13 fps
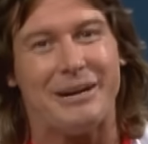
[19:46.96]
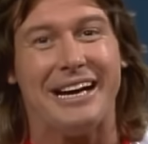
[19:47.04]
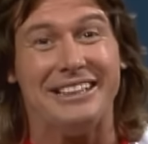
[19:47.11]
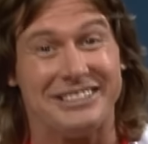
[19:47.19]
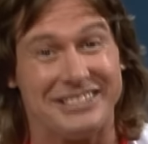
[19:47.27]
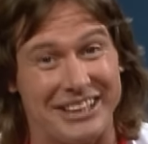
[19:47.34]

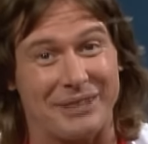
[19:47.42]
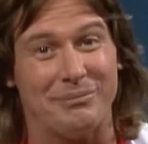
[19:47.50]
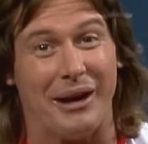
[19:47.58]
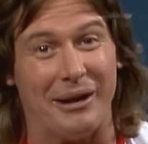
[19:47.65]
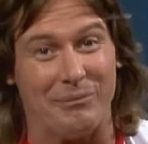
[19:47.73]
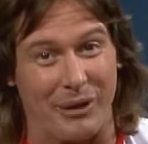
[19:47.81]
my stick
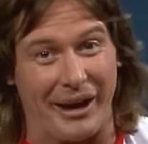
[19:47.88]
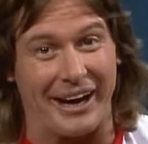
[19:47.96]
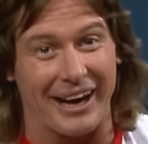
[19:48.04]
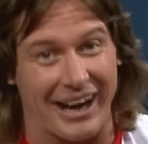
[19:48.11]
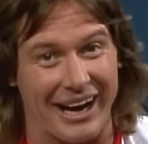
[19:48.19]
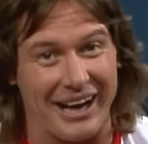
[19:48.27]
might
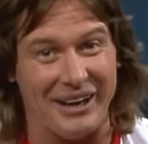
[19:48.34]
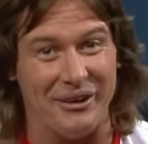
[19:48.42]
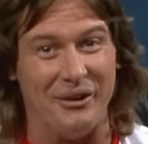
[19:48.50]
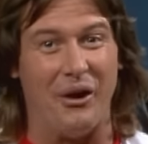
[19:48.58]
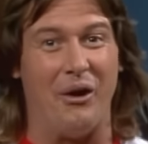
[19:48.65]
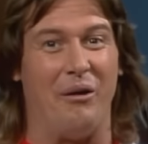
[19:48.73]
break. I
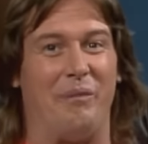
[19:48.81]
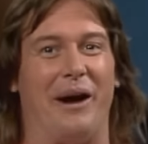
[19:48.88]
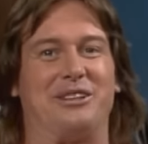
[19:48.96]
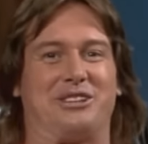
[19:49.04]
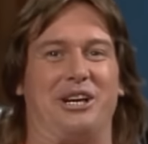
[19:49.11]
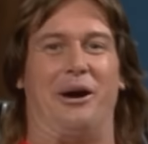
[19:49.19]
don't know
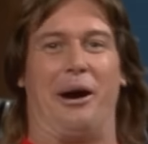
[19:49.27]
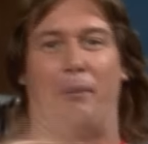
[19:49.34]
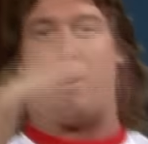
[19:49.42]
about you.